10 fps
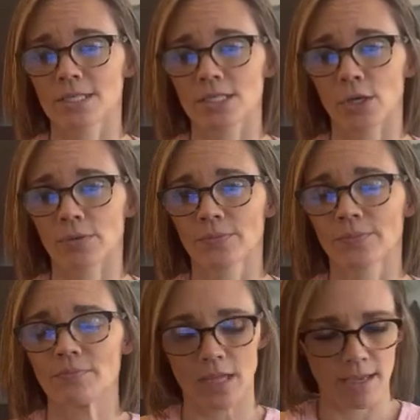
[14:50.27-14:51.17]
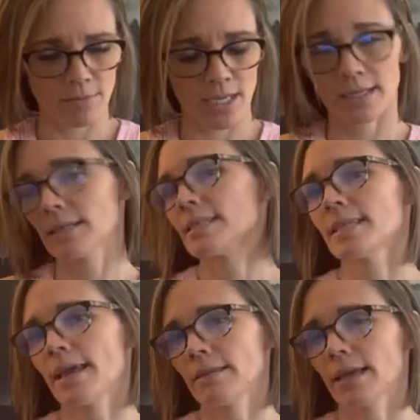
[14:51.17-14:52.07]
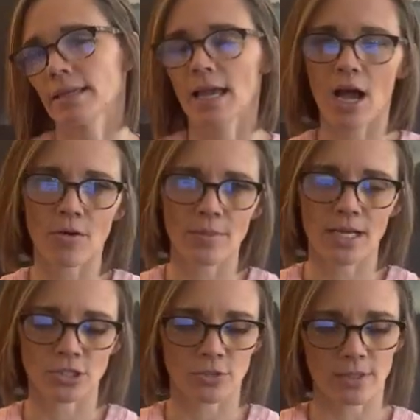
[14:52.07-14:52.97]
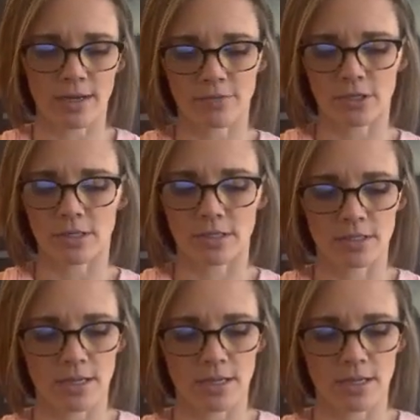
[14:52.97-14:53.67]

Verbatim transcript: So I'm not going to say like how much or whatever.